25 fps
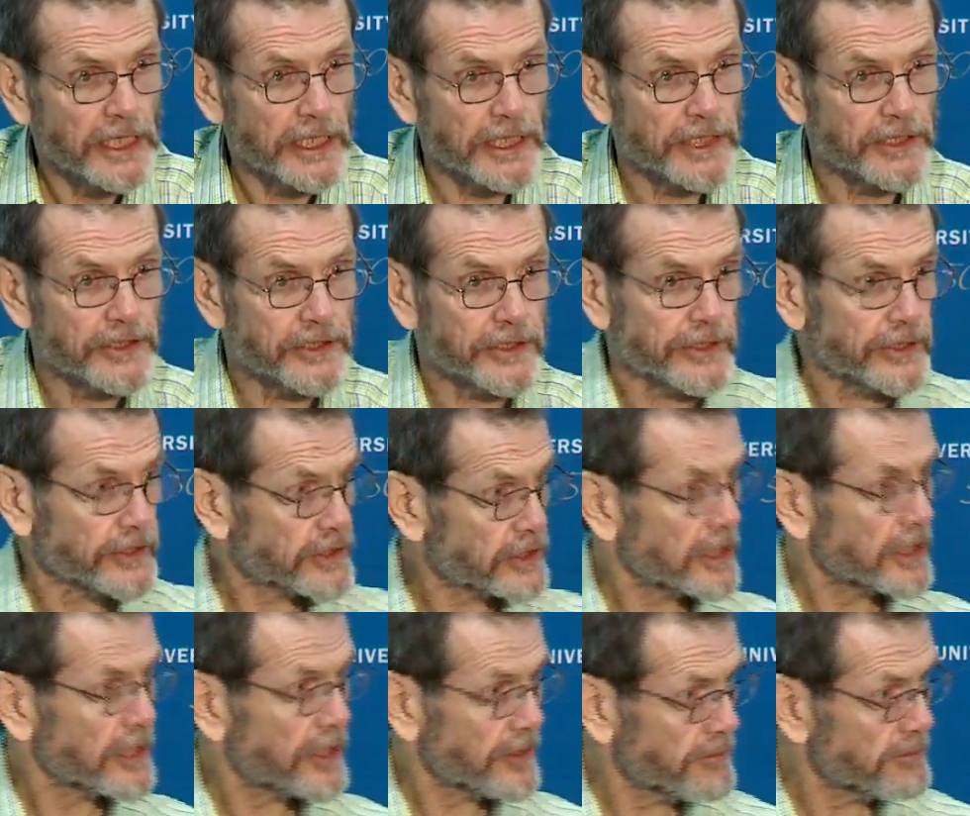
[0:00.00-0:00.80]
into this
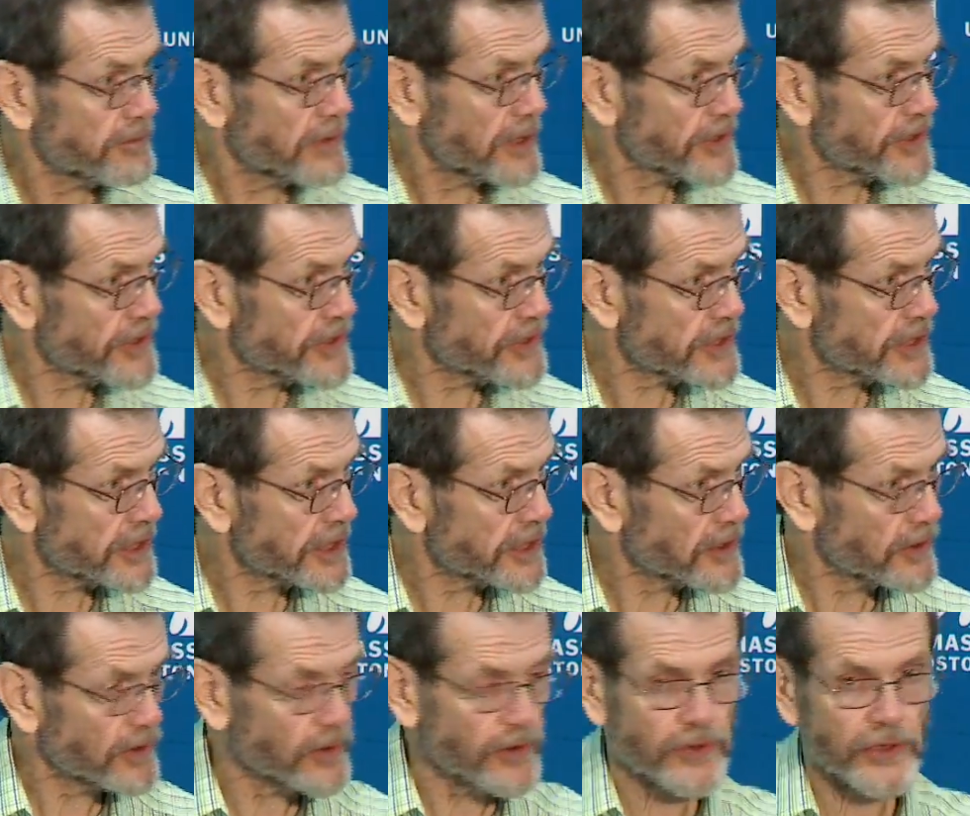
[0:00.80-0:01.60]
kind of
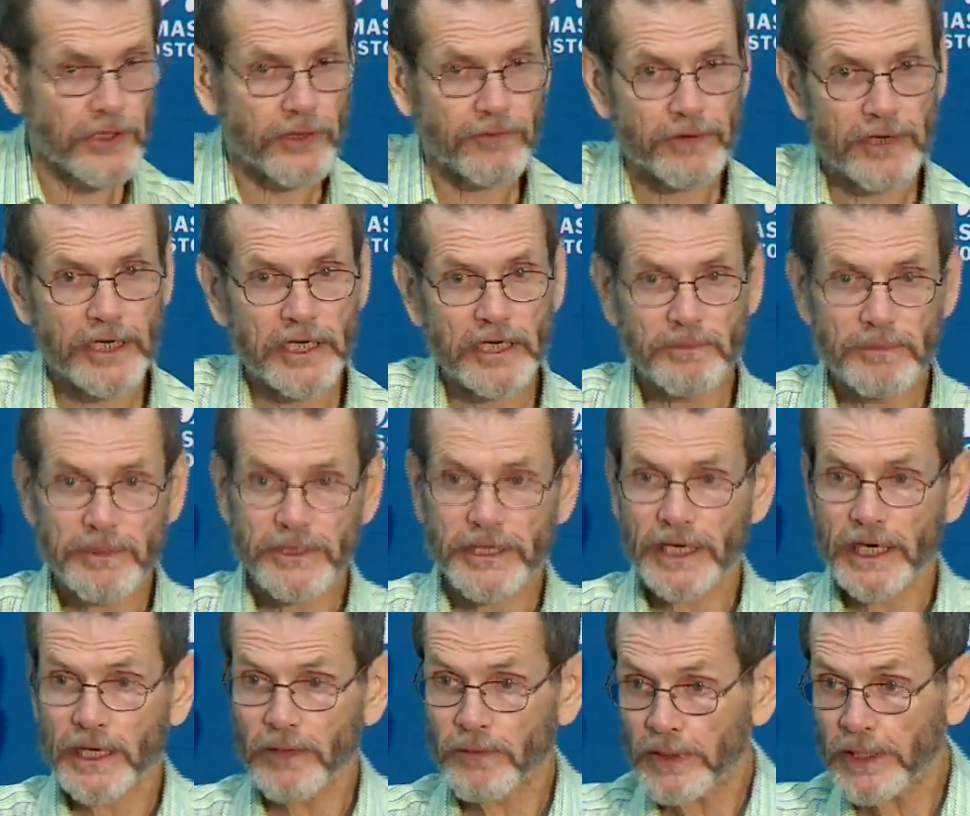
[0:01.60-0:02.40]
multi-stakeholder
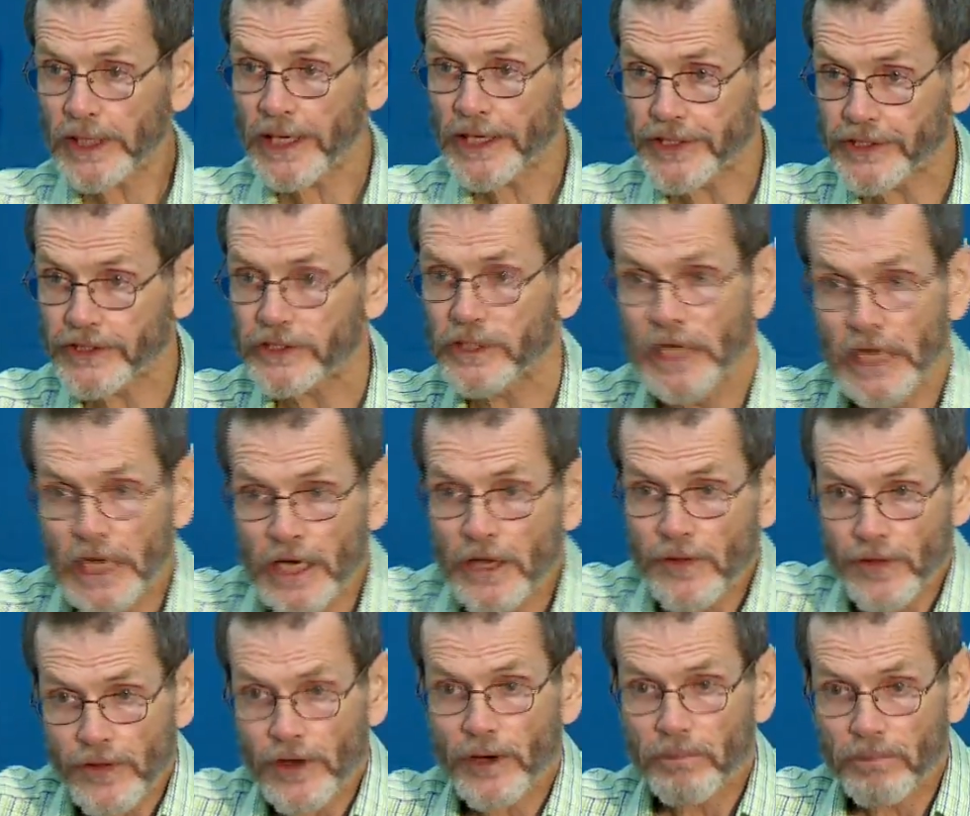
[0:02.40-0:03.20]
environment, and I realized
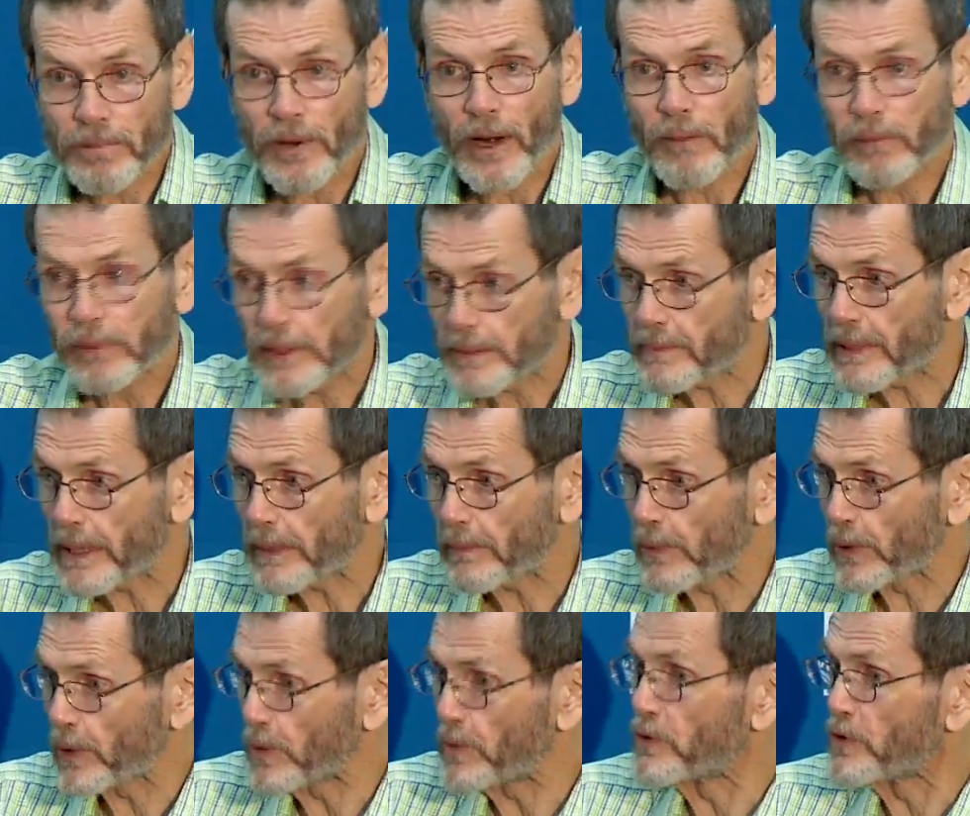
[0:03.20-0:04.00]
there are probably
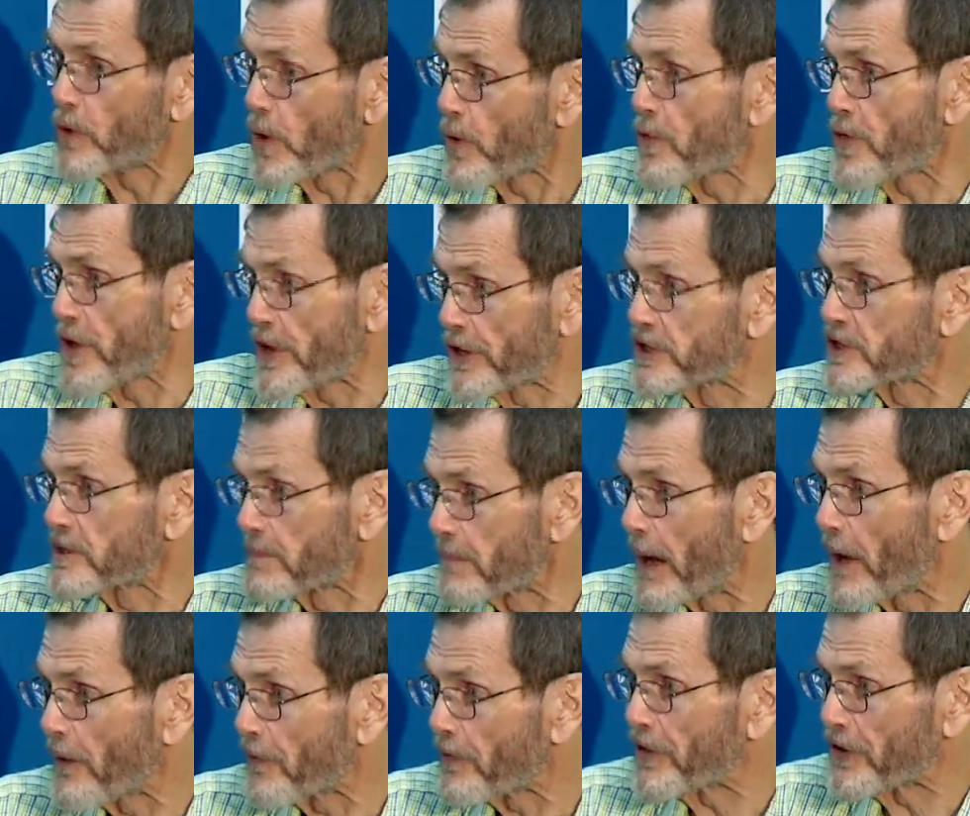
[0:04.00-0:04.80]
people who know things
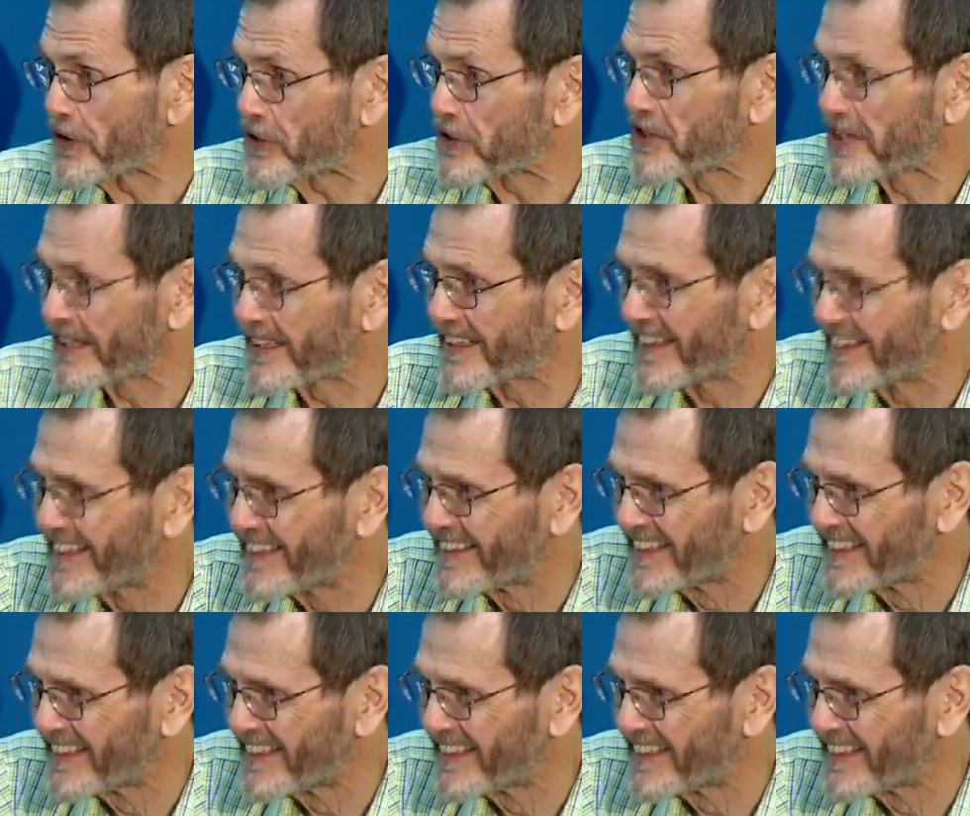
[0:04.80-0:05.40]
about this.